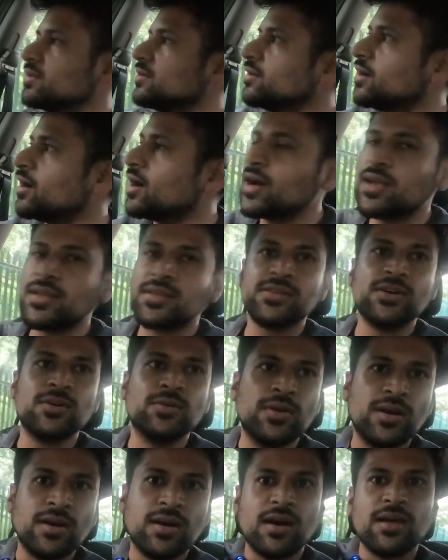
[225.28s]
Hi, so
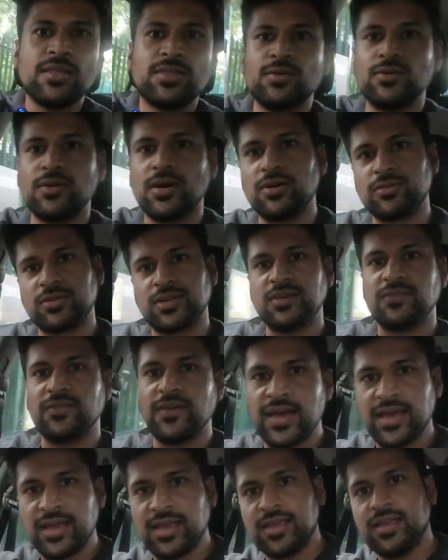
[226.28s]
I thought I'd give
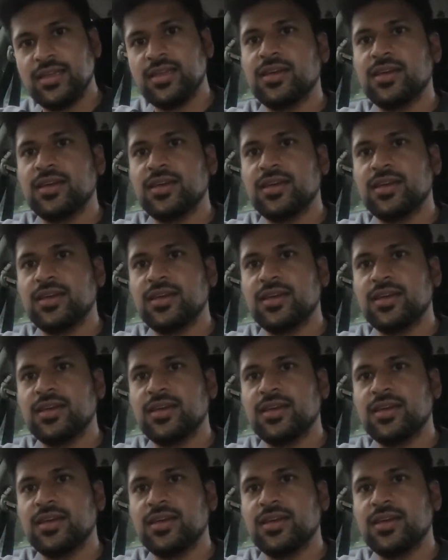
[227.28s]
a